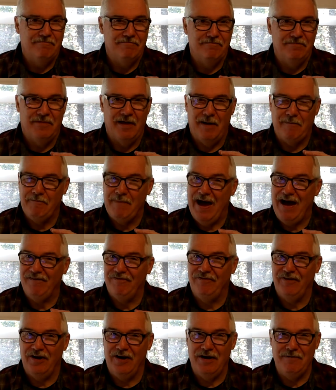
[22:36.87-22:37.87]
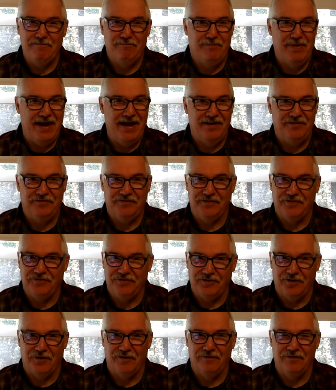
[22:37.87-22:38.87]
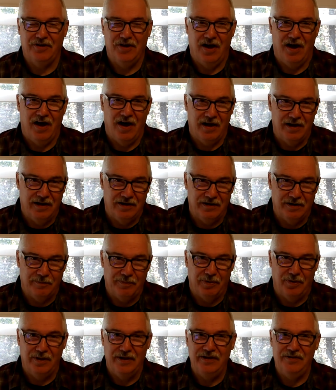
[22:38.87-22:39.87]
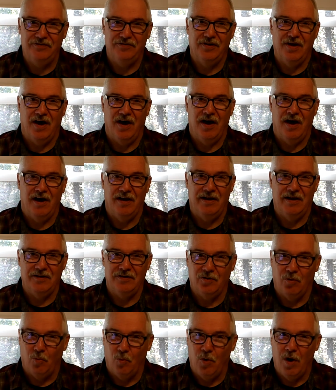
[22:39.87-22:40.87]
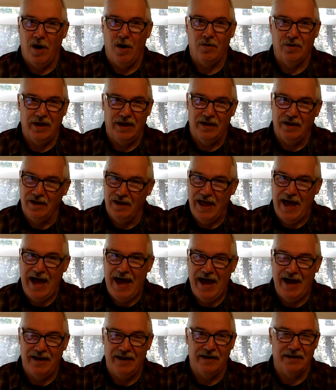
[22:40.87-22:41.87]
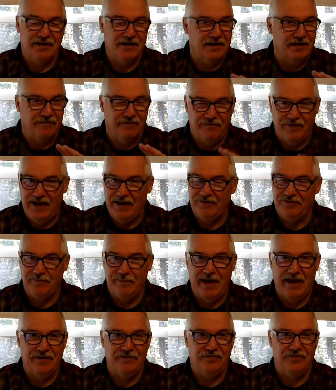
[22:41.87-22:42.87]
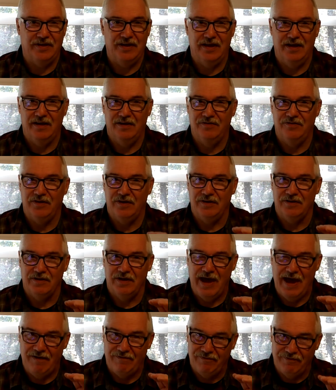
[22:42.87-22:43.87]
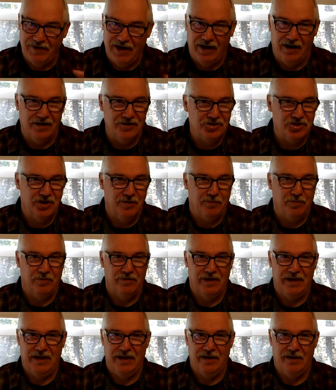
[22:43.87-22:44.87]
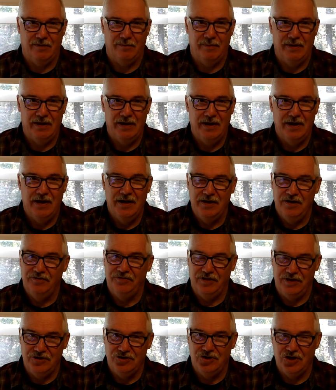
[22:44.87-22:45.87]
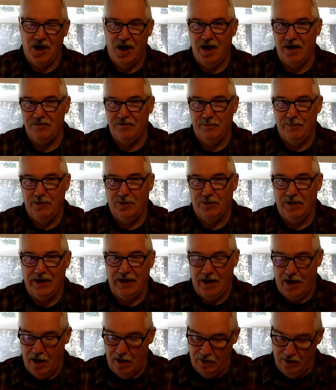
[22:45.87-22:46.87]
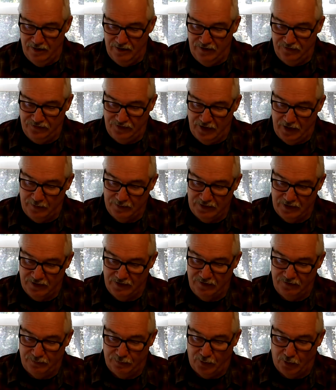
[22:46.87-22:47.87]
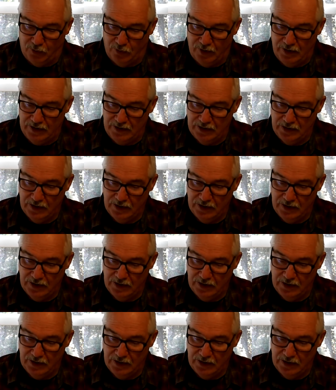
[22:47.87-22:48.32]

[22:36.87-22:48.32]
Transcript: the, my very best to serve God and to please God and to walk in light and confess my sins and to have fellowship with him. You see, John's building all of this up to this point